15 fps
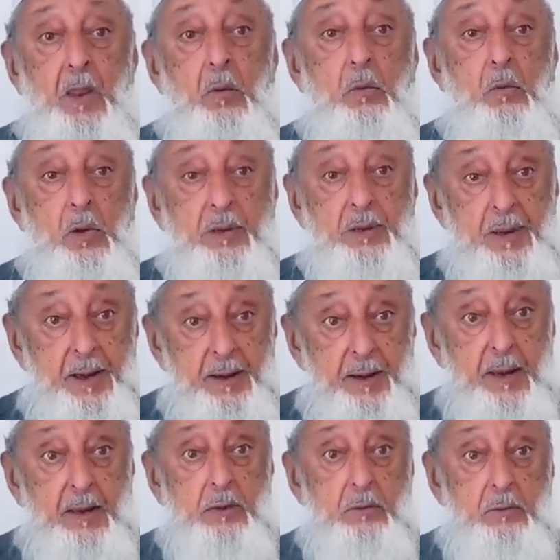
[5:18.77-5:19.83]
What can
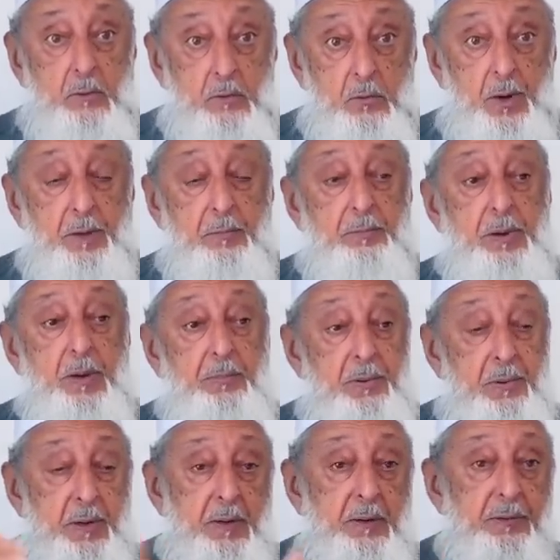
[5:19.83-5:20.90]
I do when
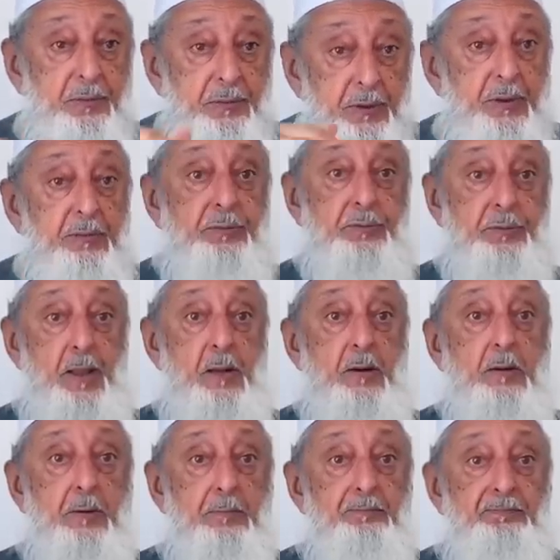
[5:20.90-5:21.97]
people insist now,
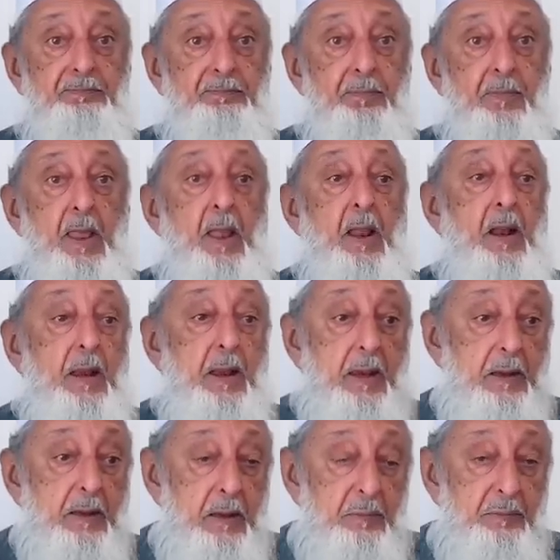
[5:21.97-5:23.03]

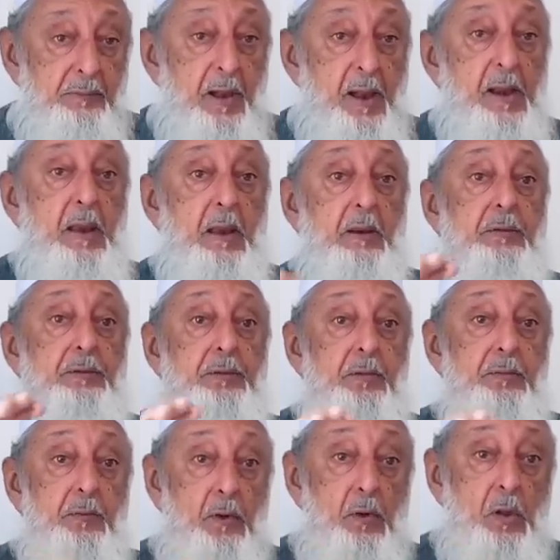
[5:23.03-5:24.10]
in defiance
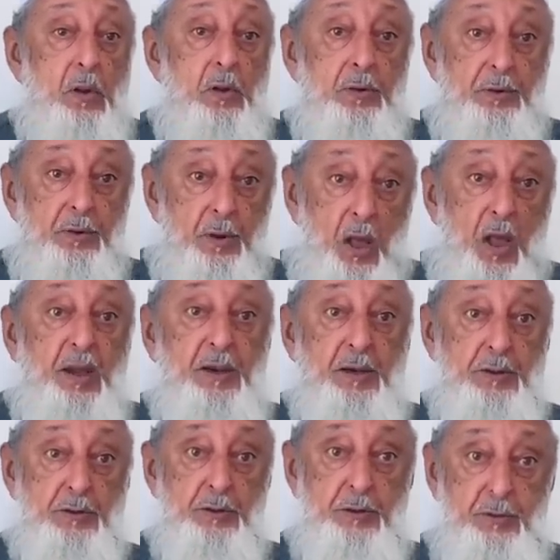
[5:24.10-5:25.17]
of all
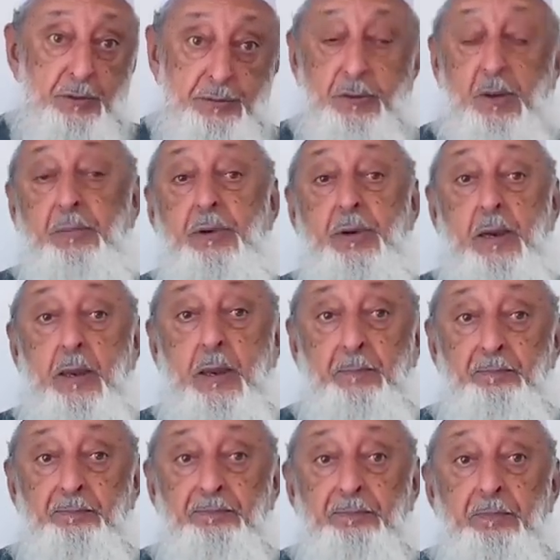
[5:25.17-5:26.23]
knowledge on the subject,
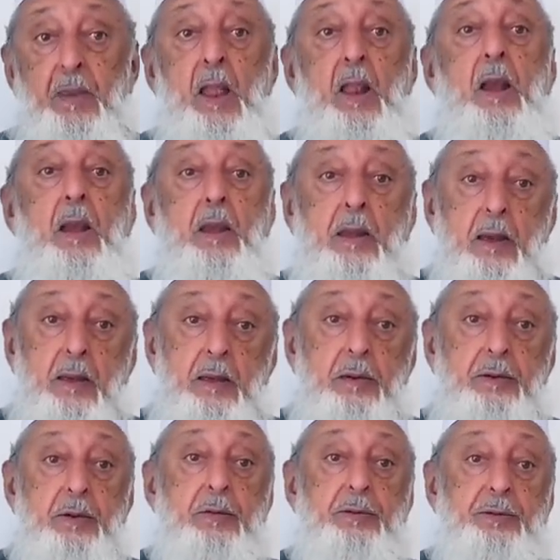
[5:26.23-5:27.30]
that the
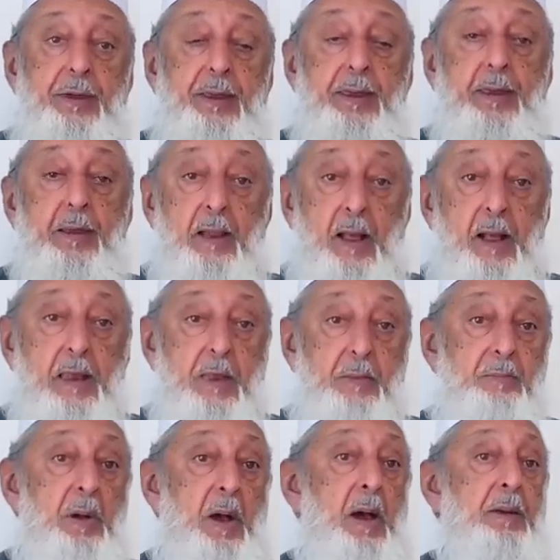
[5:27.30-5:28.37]
Tashkeel are a
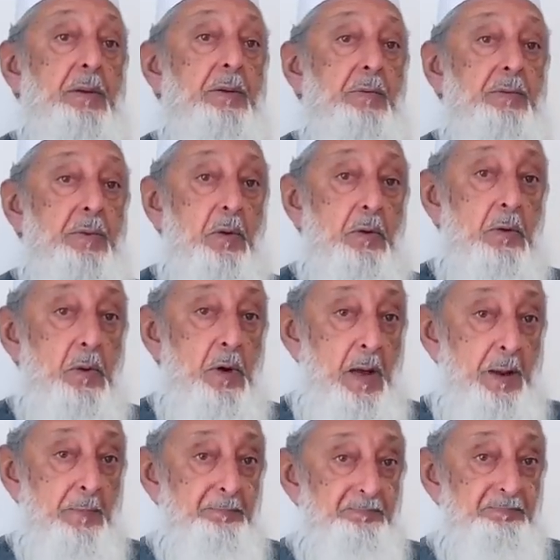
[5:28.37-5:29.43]
part of the Quran?